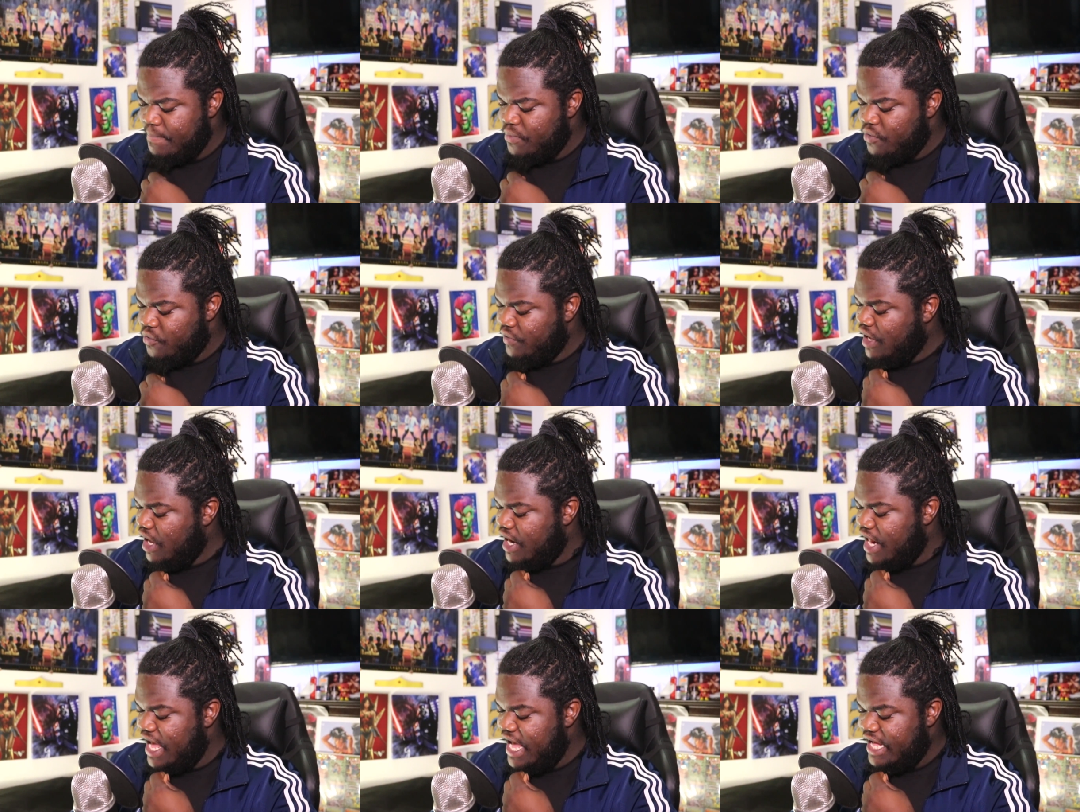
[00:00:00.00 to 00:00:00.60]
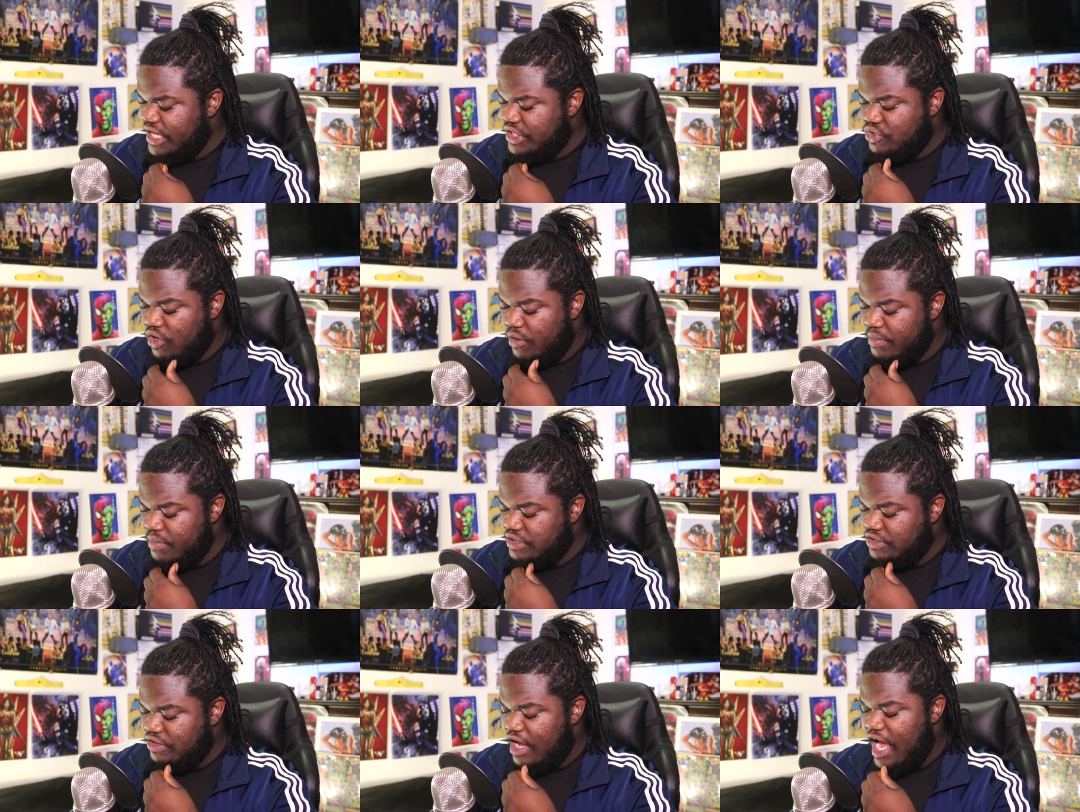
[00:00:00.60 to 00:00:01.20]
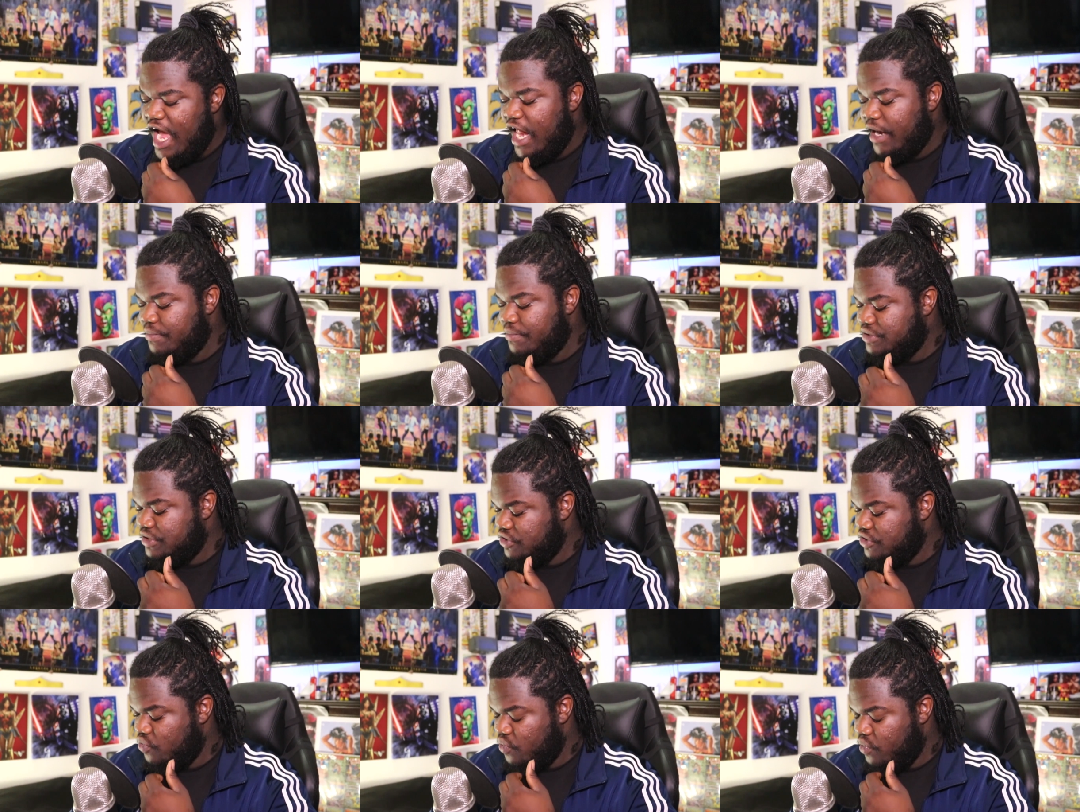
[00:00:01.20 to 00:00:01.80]
We got to answer on Mr. Adams
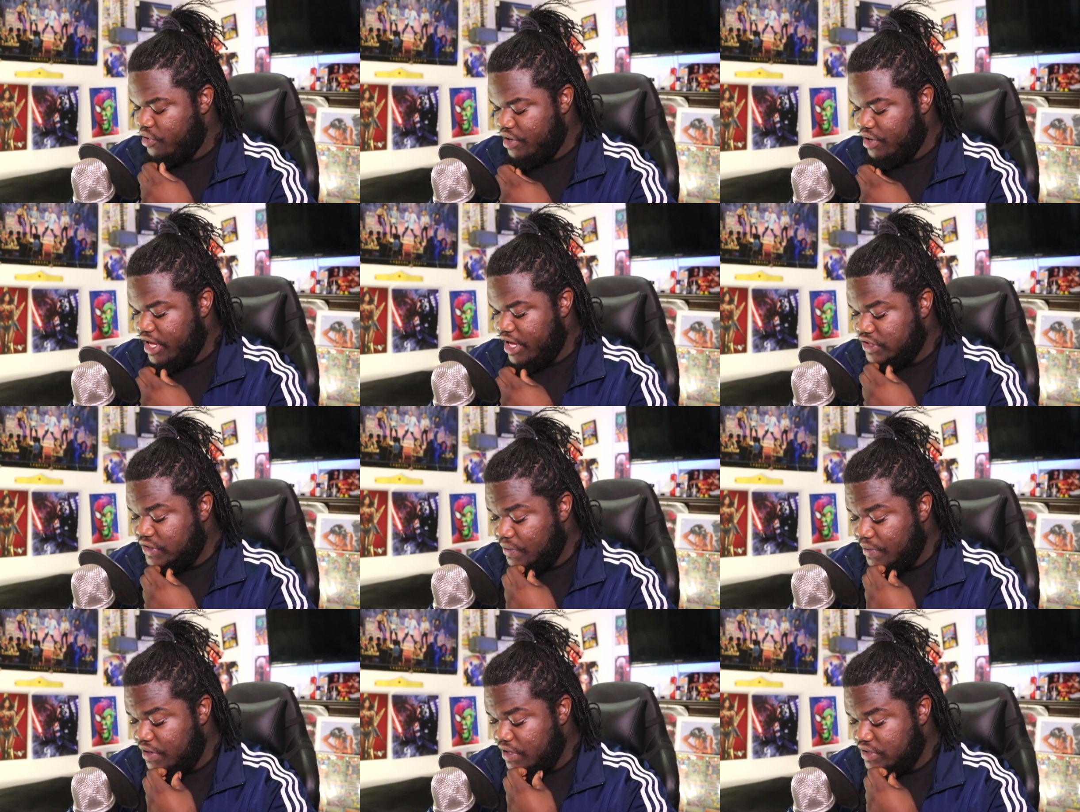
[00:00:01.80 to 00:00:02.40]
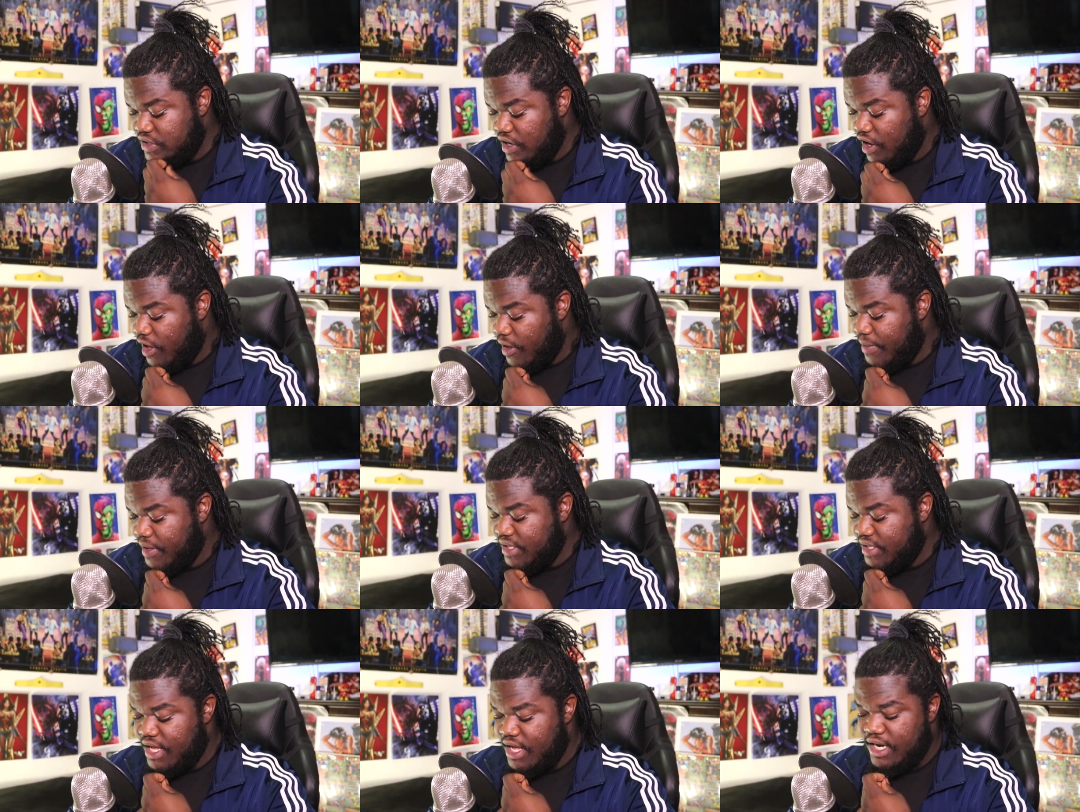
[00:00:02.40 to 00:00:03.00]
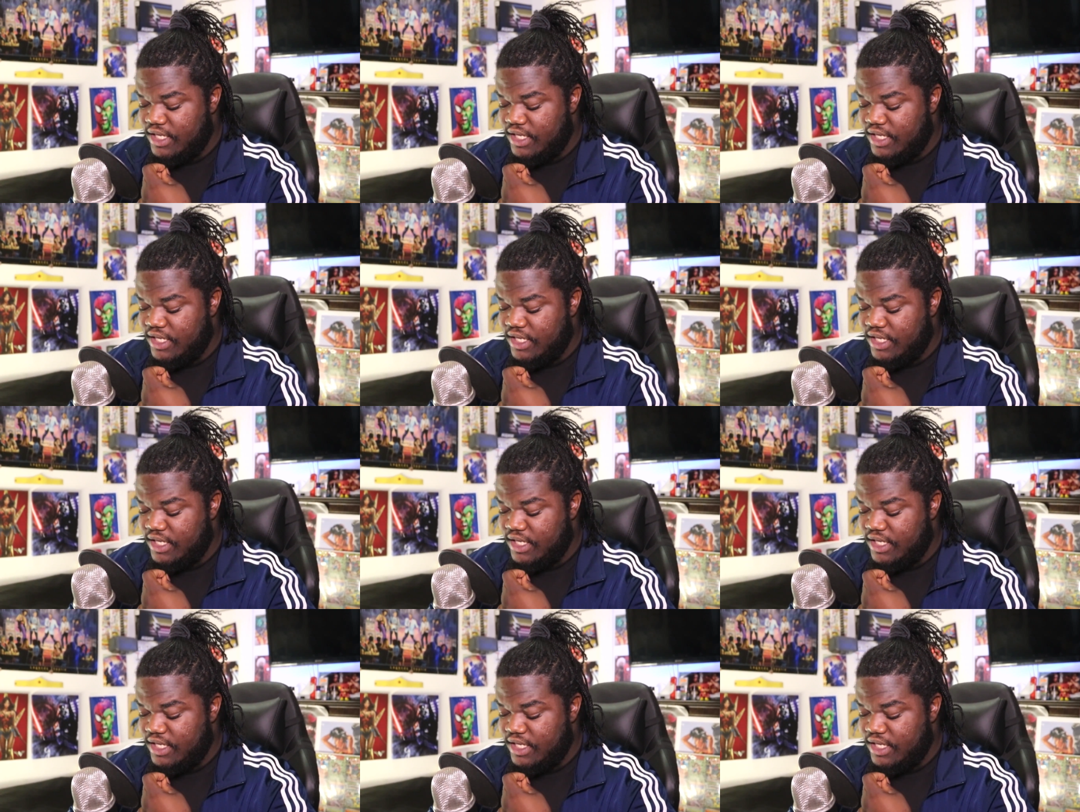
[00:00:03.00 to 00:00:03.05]
and the weird egg, so we need to talk about that.